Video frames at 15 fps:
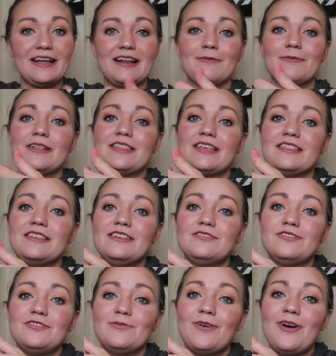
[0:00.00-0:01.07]
and I really think these
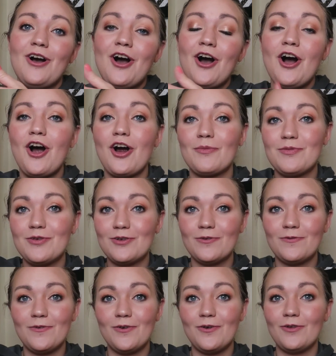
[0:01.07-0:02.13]
2 are
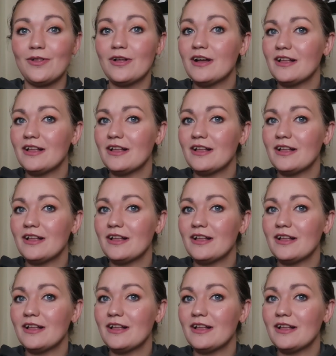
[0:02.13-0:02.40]
beautiful,